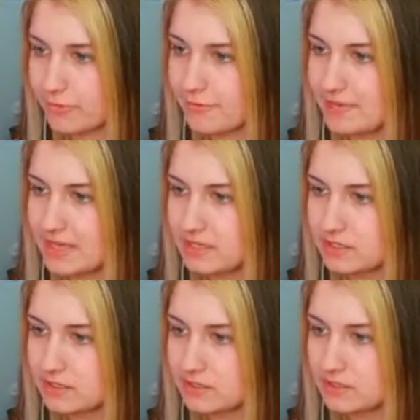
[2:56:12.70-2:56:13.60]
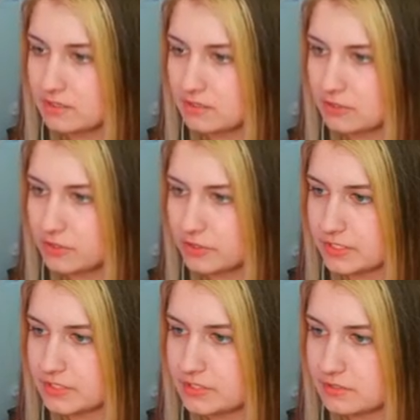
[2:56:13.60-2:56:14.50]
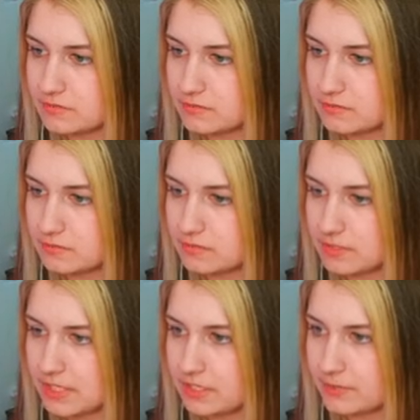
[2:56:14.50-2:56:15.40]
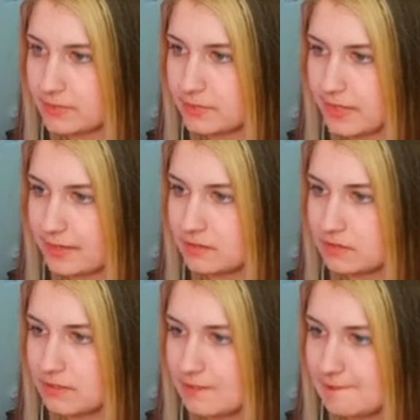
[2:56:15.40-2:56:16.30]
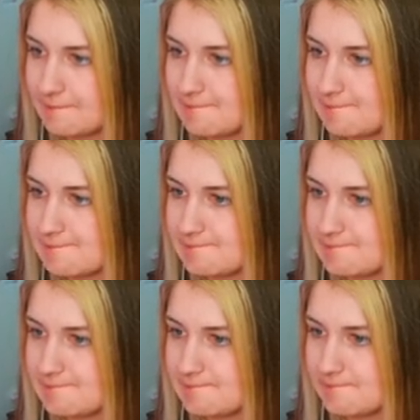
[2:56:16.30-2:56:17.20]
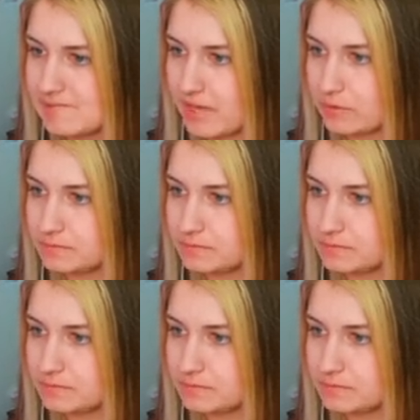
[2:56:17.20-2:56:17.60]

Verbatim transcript: Thank goodness. Thank you. Okay. Now.